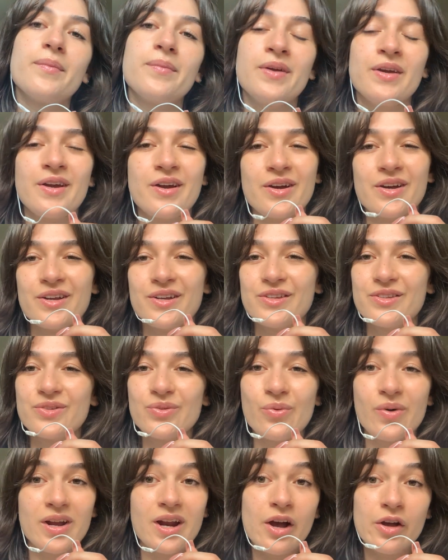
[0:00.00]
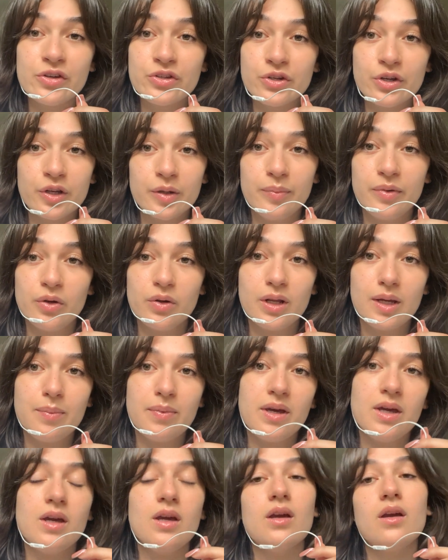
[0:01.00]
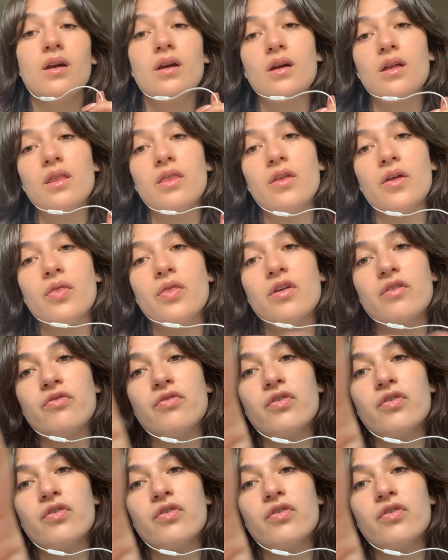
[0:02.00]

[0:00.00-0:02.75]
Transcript: Because what else could beauty be than the